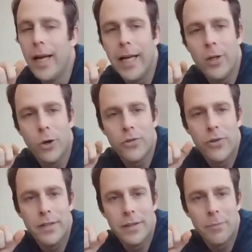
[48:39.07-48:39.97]
in
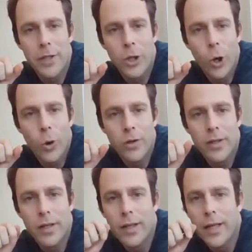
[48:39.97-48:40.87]
Austria, it's simply
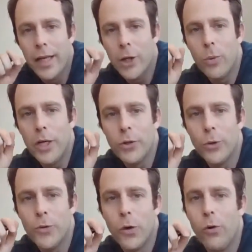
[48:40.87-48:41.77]
called equation
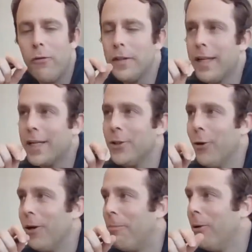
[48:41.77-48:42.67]
to solve a second
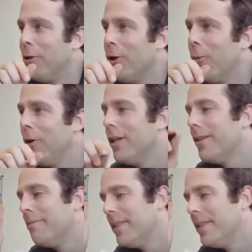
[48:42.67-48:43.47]
order polynomial.